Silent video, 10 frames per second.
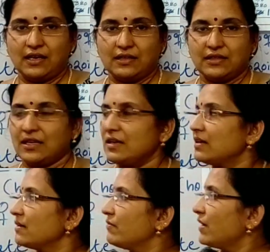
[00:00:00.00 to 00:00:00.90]
Then
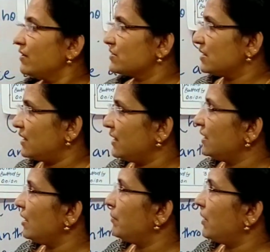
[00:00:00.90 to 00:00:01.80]
we have
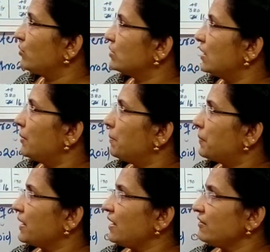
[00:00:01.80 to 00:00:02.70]
studied about
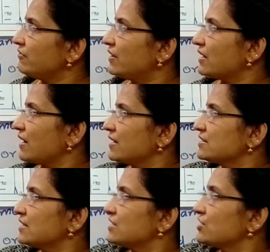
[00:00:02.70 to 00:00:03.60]

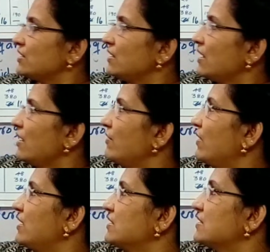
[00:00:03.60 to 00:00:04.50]
pre-fertilization
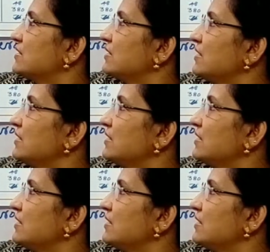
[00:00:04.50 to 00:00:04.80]
events.